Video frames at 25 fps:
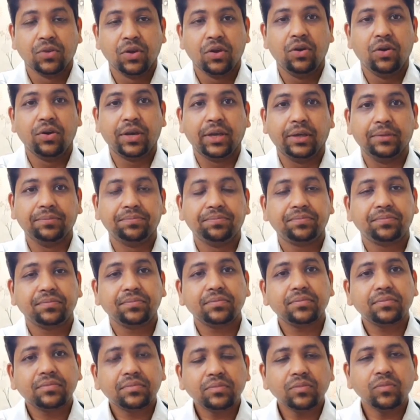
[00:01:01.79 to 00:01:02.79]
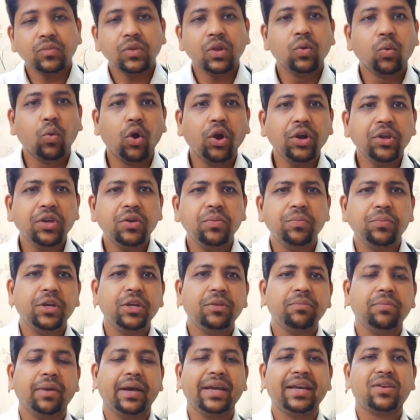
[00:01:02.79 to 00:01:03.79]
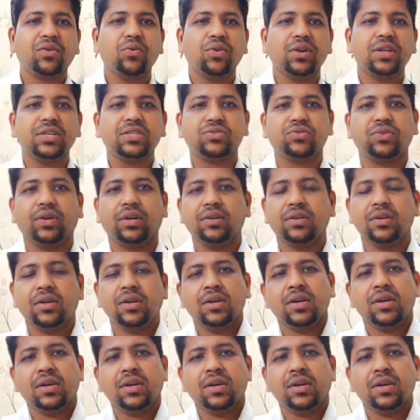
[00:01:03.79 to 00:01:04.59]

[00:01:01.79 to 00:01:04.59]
Okay, what do you mean by cholesterol?